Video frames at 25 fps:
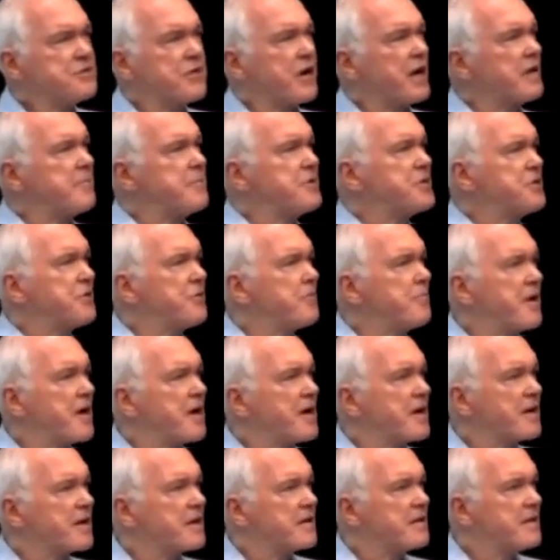He's trying to be too
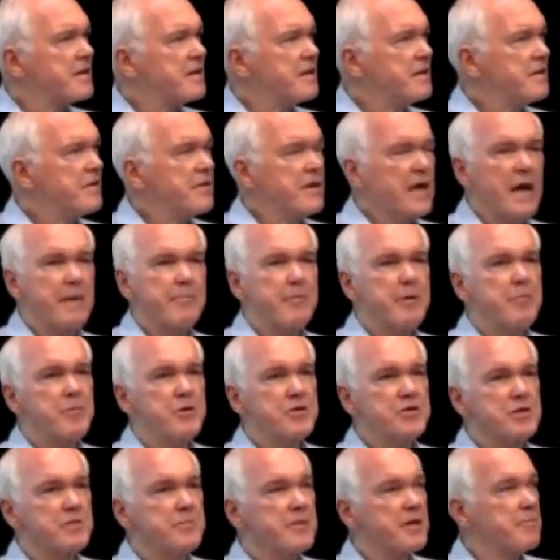American. You can't be
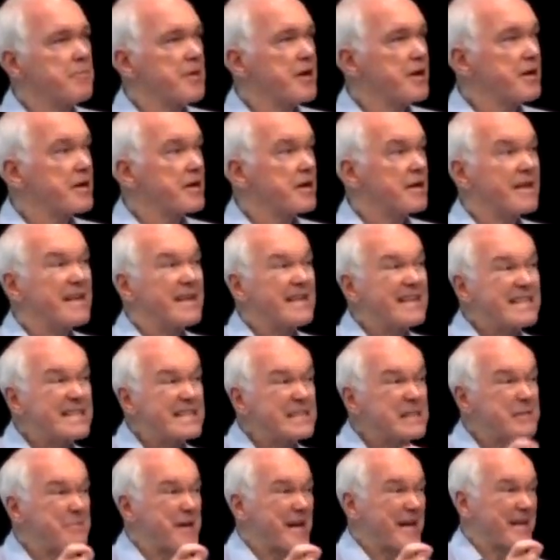Muslim and American.
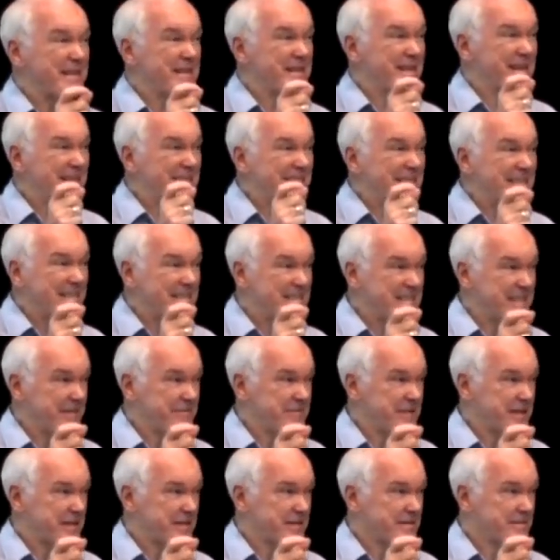This is back in the
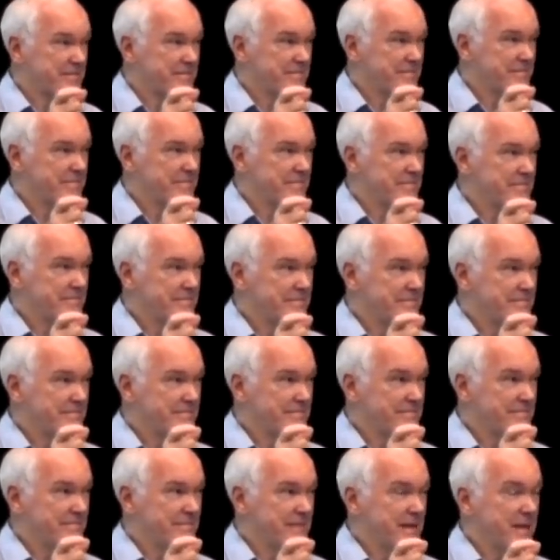1970s.
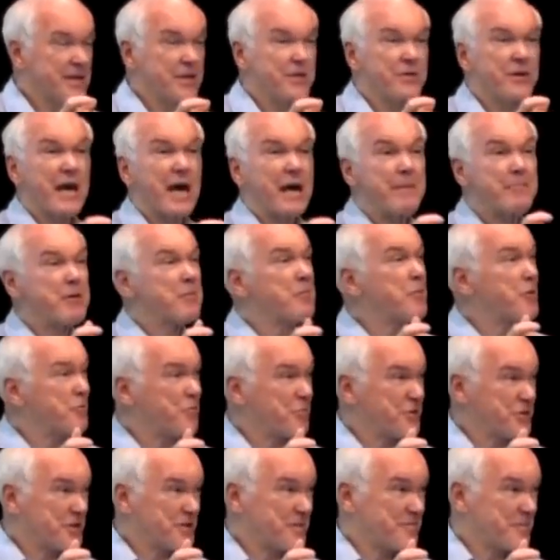You can't be both
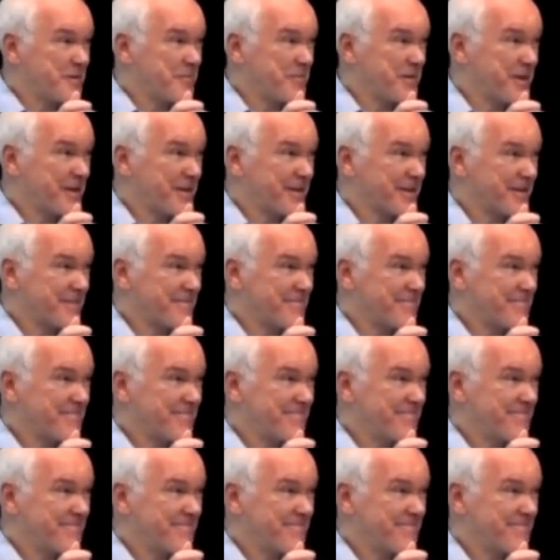Muslim and American.